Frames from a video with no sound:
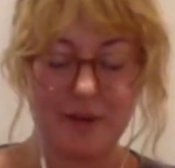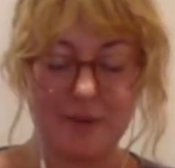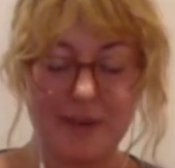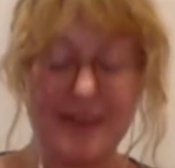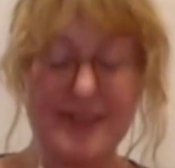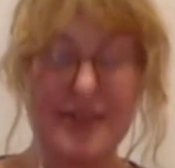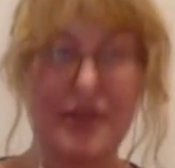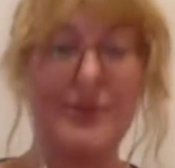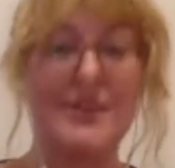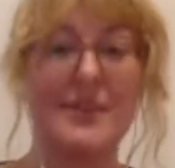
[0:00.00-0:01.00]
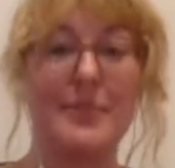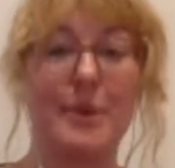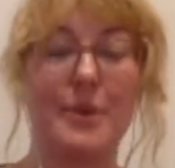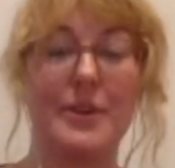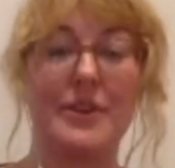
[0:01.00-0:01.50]
for me, it's
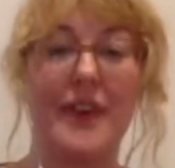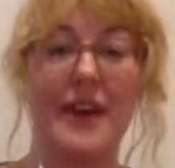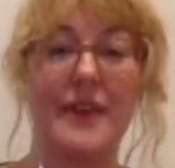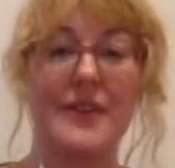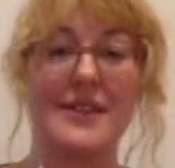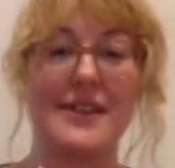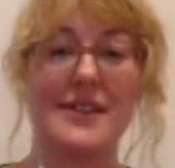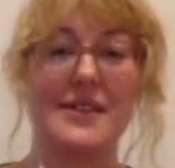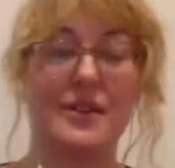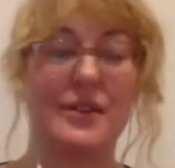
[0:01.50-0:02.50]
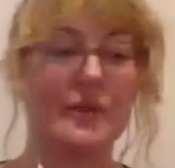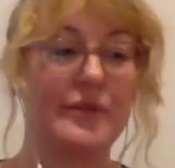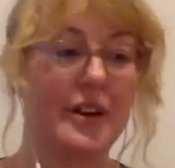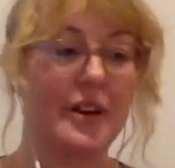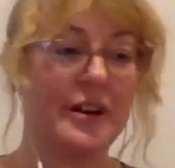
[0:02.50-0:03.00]
always important to have a sense
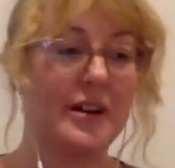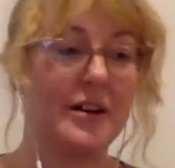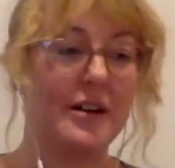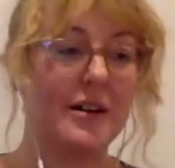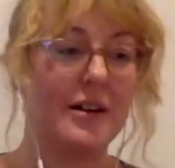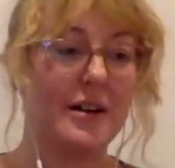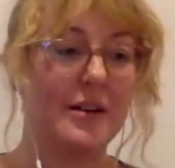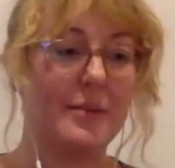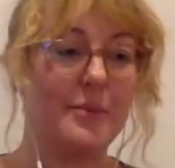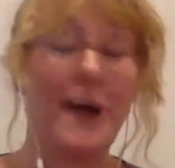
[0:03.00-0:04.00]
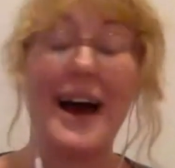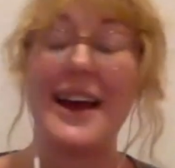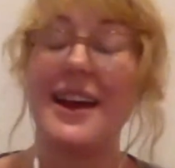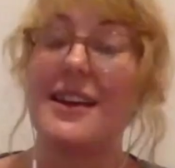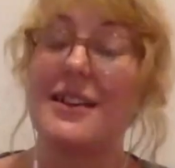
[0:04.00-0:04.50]
of
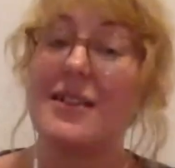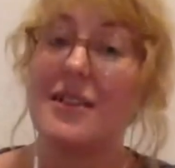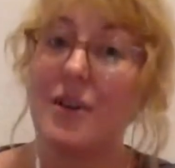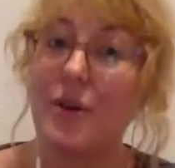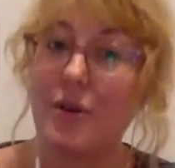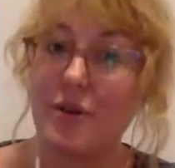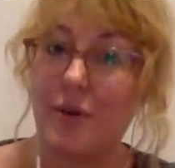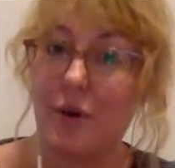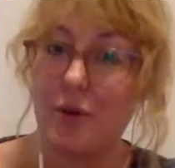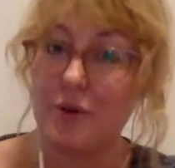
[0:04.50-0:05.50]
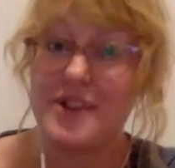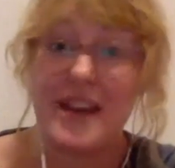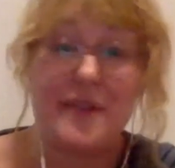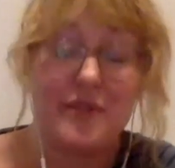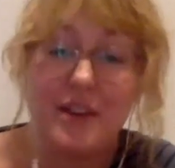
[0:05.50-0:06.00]
buy-in
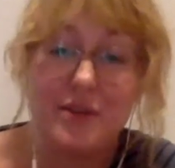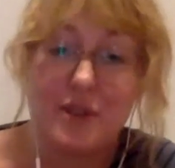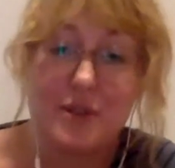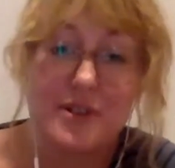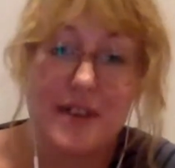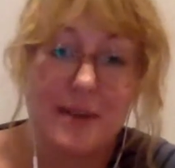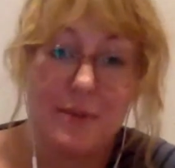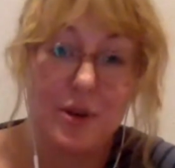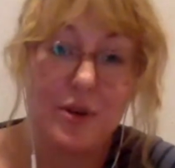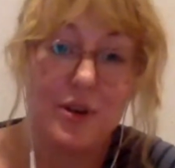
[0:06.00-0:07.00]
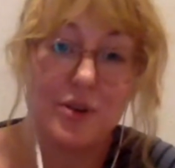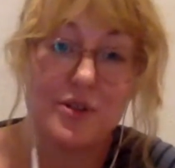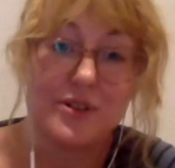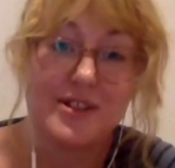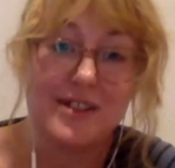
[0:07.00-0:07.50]
or safety, so to say,
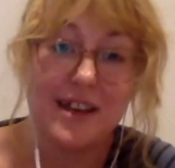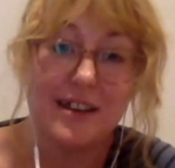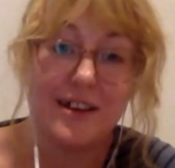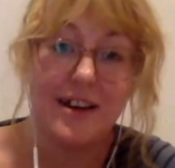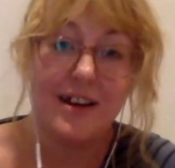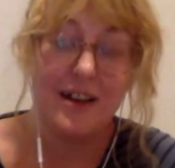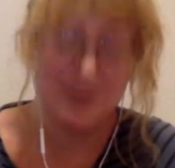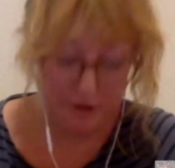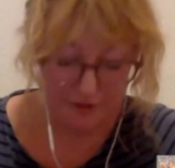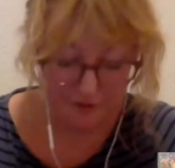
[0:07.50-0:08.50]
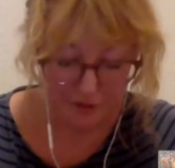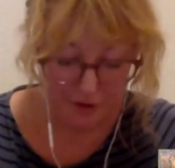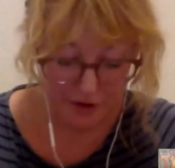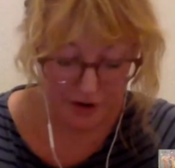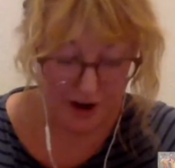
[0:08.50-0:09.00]
you could also say,
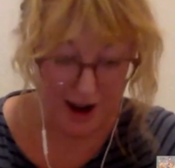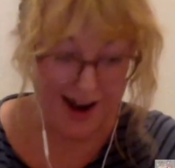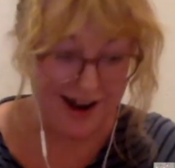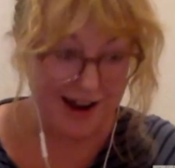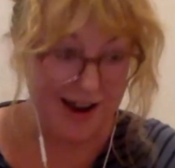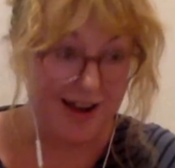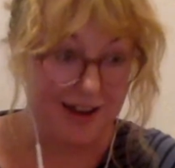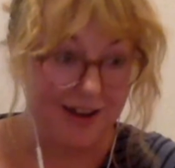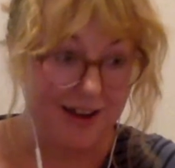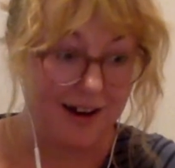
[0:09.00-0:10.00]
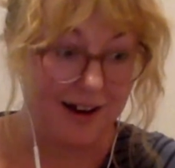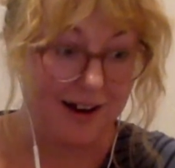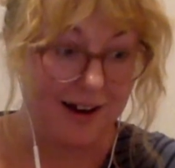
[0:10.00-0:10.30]
before I